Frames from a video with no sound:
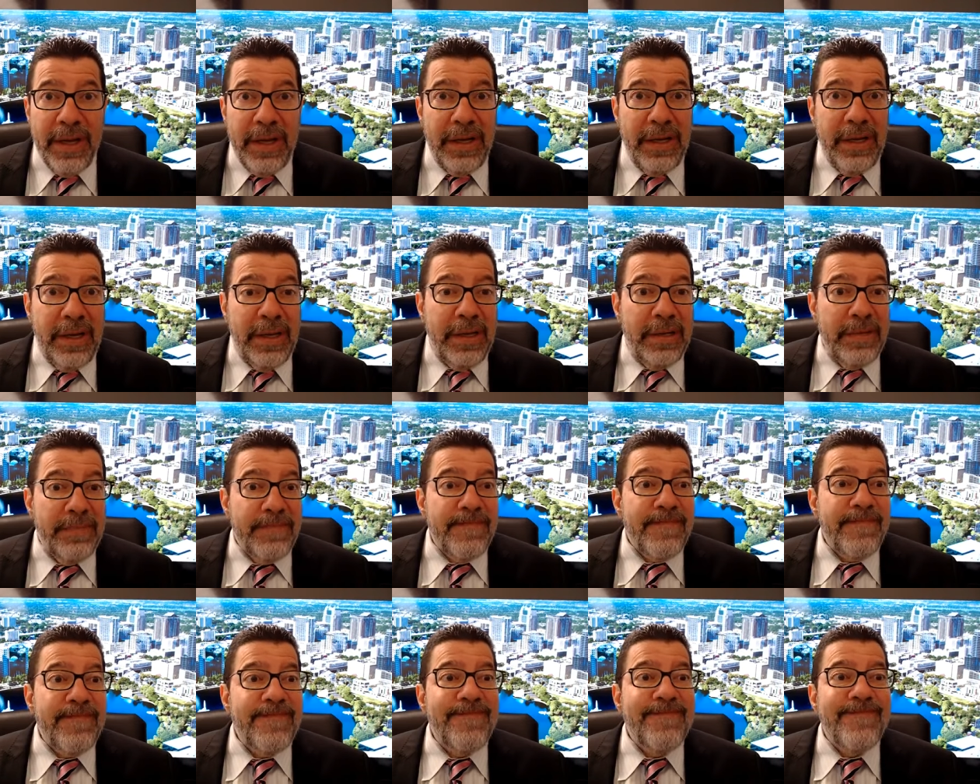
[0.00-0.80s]

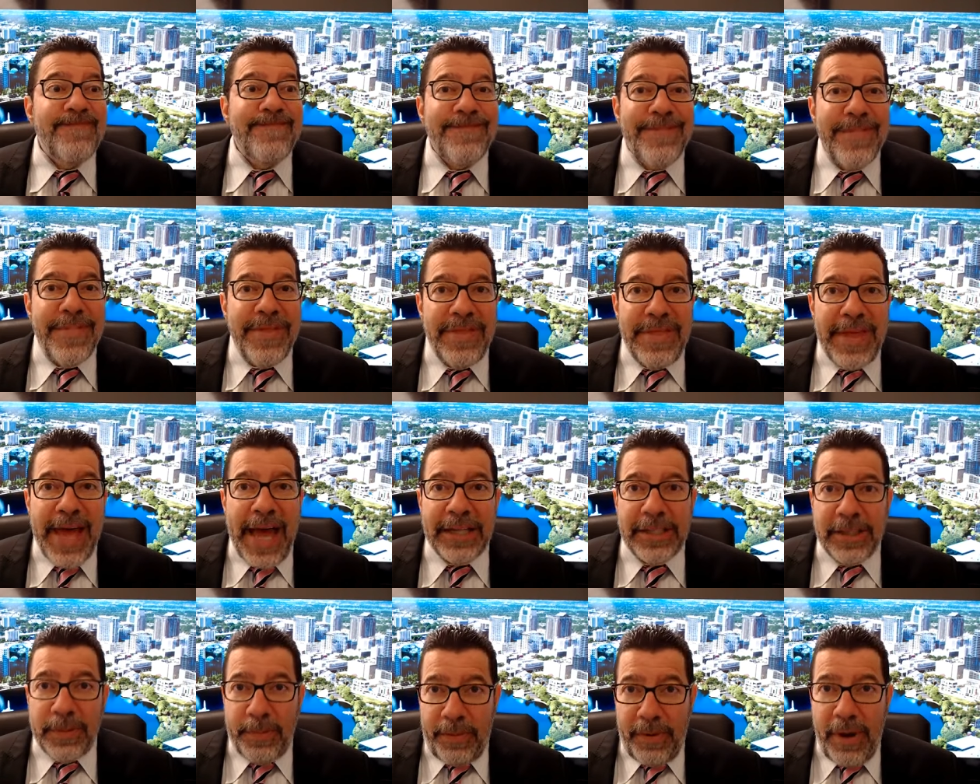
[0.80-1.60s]
uh,
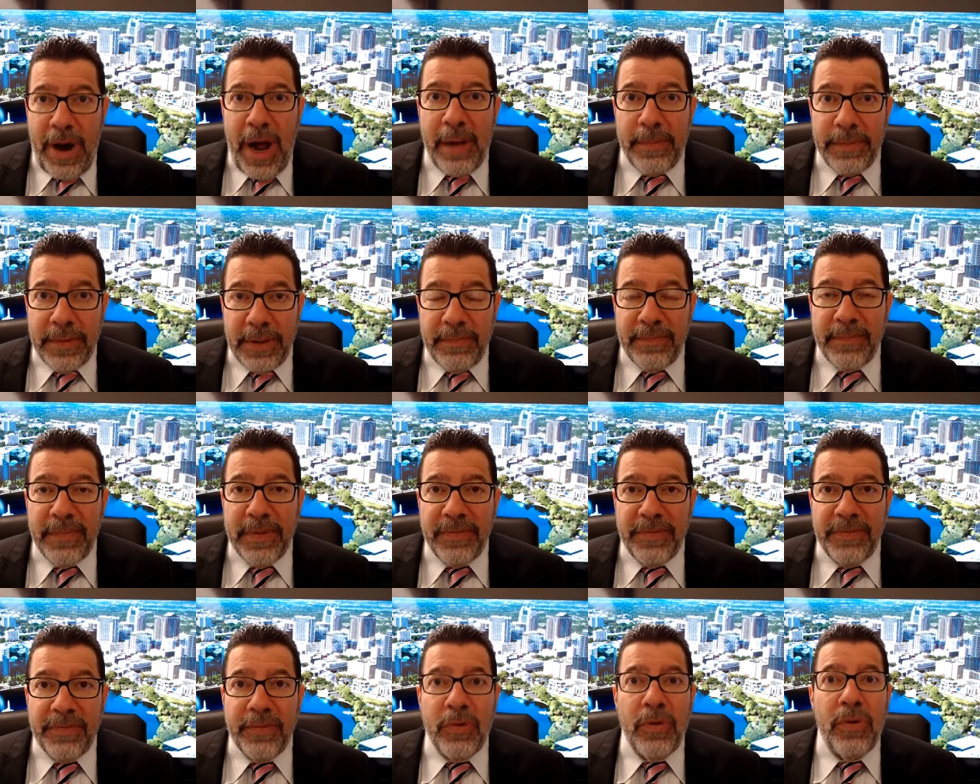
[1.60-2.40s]
that's a problem
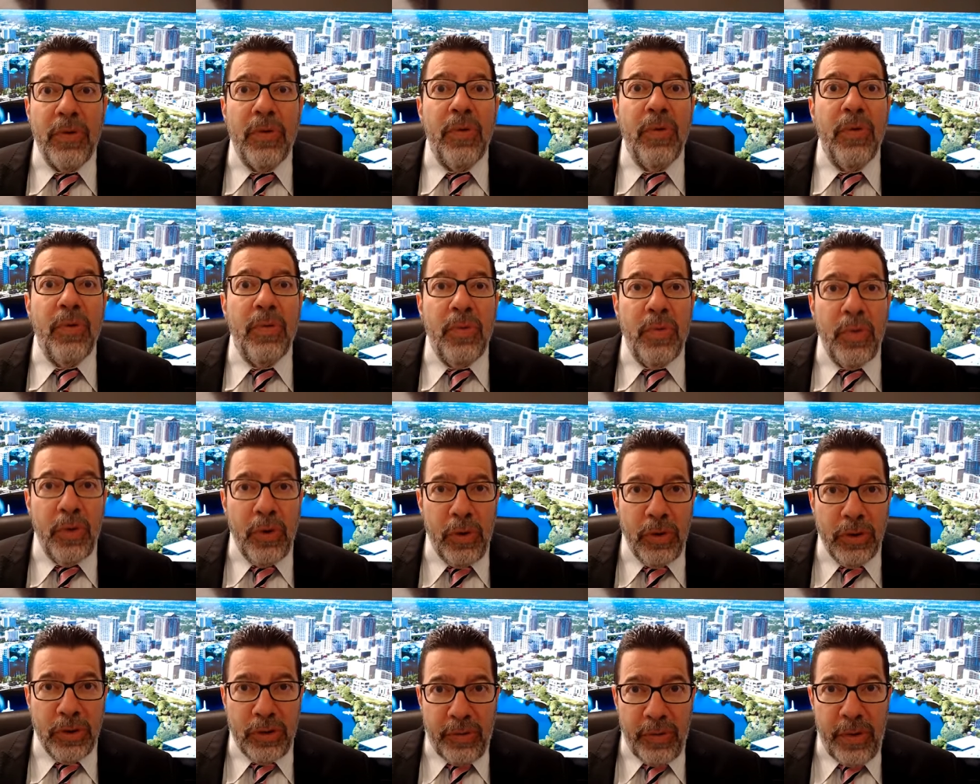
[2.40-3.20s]
for
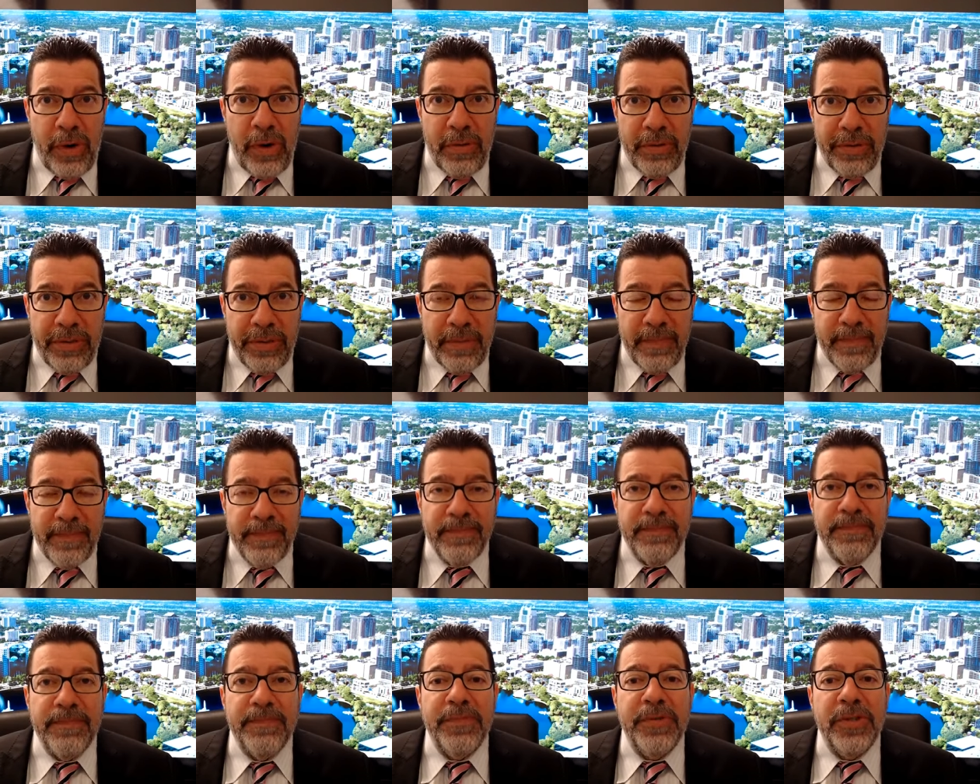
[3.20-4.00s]
world growth.
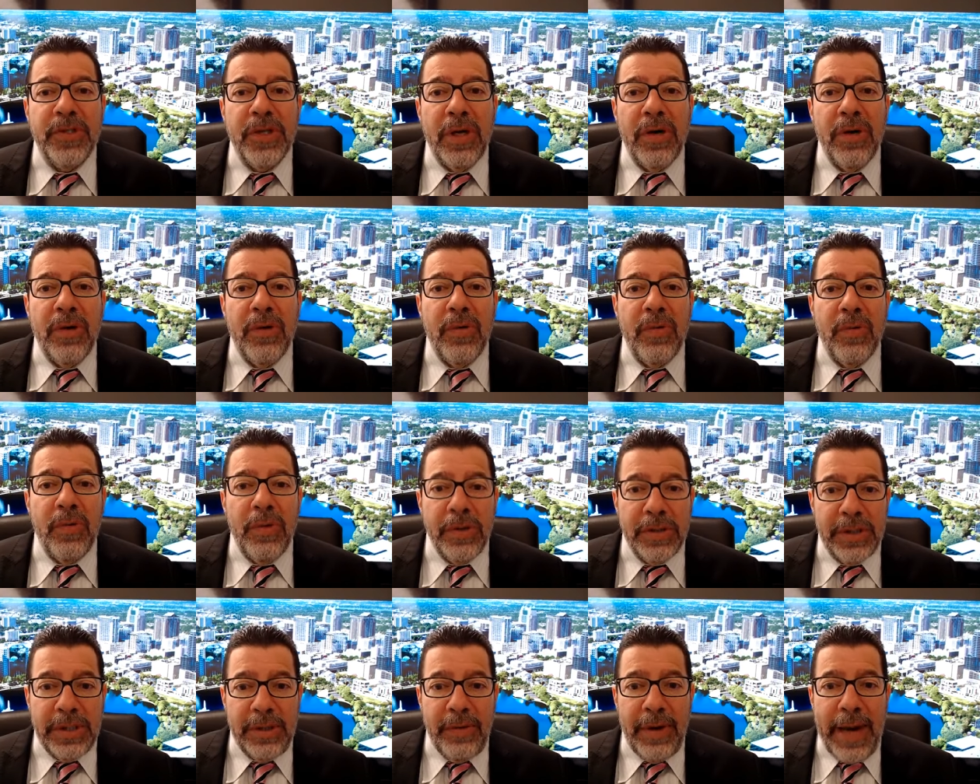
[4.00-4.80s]
So
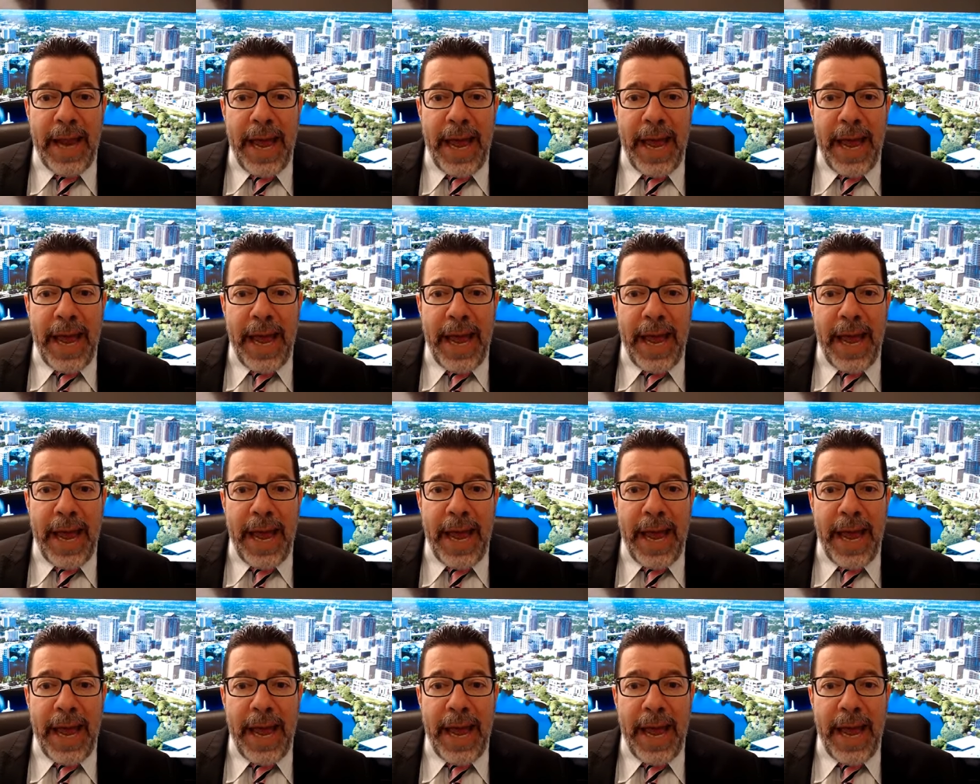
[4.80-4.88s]
we'll see what